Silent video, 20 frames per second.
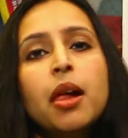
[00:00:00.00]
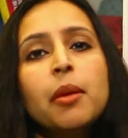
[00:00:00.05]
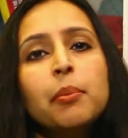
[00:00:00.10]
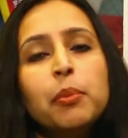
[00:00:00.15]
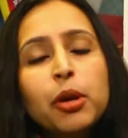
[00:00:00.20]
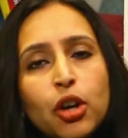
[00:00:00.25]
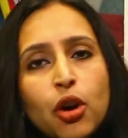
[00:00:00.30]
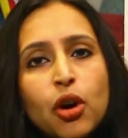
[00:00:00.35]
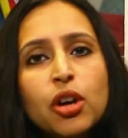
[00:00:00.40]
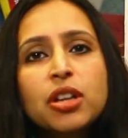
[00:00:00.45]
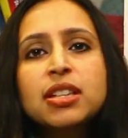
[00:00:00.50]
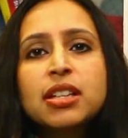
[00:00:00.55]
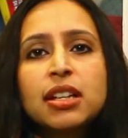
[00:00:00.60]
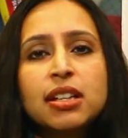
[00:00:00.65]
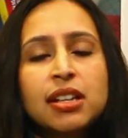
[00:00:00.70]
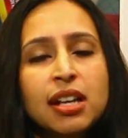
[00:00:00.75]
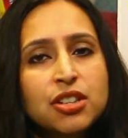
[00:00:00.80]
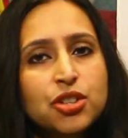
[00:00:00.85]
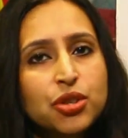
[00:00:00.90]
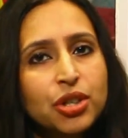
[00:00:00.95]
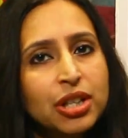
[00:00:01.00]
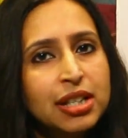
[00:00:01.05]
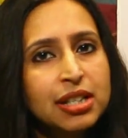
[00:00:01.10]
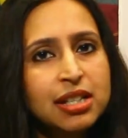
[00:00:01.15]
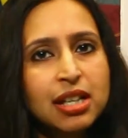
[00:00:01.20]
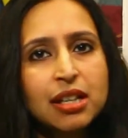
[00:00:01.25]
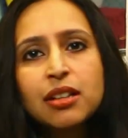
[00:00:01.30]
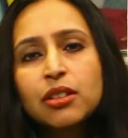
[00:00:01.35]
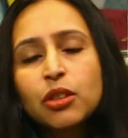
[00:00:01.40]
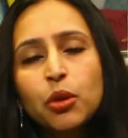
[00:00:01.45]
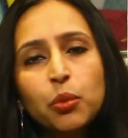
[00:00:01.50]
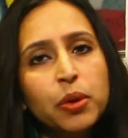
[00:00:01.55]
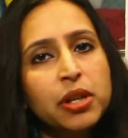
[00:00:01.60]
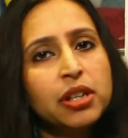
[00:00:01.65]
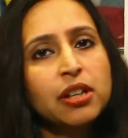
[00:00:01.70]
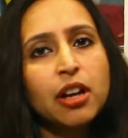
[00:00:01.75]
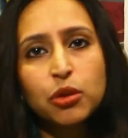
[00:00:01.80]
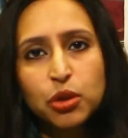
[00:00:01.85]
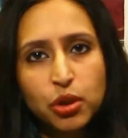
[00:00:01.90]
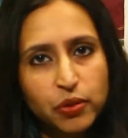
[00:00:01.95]
because it has really taken the
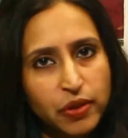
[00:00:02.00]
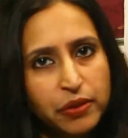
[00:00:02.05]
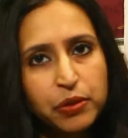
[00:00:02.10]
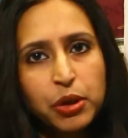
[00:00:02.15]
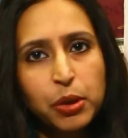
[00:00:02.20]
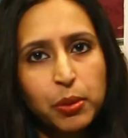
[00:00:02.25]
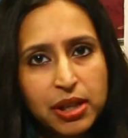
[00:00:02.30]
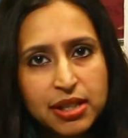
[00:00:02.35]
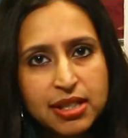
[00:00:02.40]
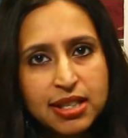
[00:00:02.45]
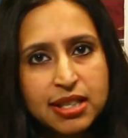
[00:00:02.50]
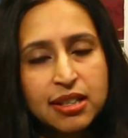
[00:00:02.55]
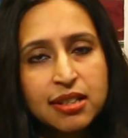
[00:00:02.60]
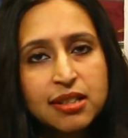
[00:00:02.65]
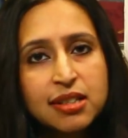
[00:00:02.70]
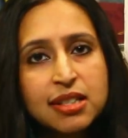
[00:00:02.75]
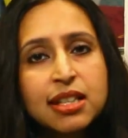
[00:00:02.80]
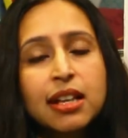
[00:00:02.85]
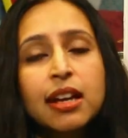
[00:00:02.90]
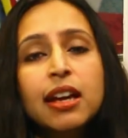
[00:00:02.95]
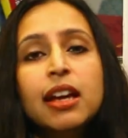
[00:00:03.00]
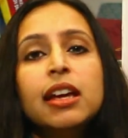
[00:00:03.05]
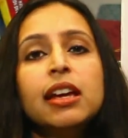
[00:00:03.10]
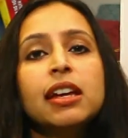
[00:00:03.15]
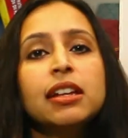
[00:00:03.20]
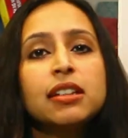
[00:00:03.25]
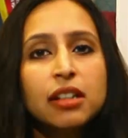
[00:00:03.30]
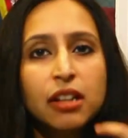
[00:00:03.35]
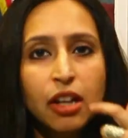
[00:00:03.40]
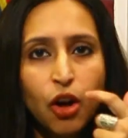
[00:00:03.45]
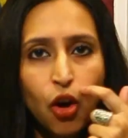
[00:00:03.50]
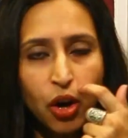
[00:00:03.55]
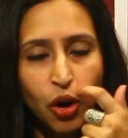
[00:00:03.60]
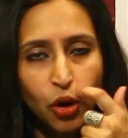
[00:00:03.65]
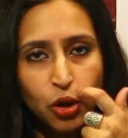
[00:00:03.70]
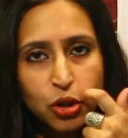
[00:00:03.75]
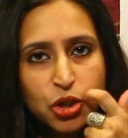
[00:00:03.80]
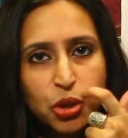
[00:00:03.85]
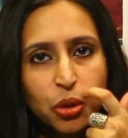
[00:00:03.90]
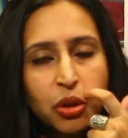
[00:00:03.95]
wind out of everyone's sails. It
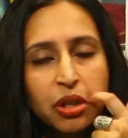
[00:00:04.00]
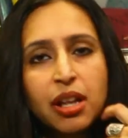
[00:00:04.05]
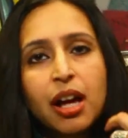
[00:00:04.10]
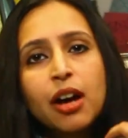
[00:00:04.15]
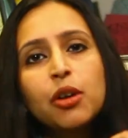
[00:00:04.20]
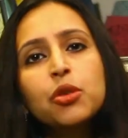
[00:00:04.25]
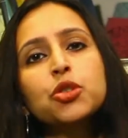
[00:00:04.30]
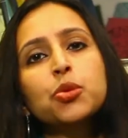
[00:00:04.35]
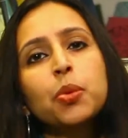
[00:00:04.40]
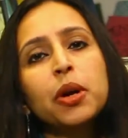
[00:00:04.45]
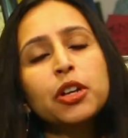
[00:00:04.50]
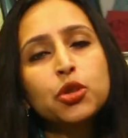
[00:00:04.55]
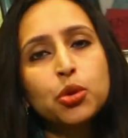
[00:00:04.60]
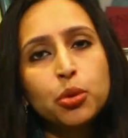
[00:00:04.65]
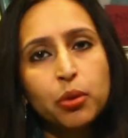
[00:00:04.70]
also allows one to